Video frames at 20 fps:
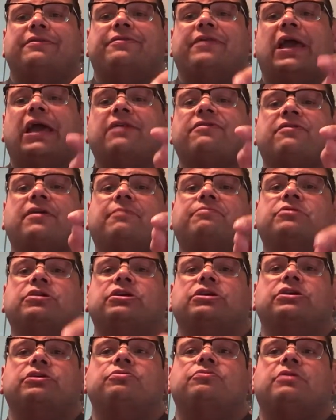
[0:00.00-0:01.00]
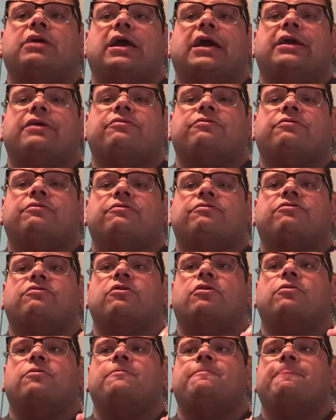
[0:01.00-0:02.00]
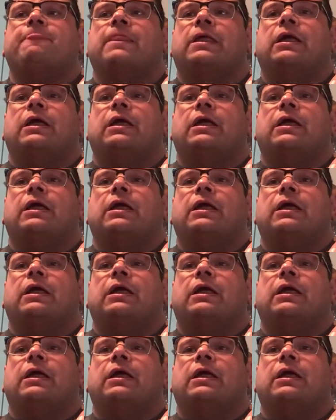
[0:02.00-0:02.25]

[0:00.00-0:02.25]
That's up to you guys. So,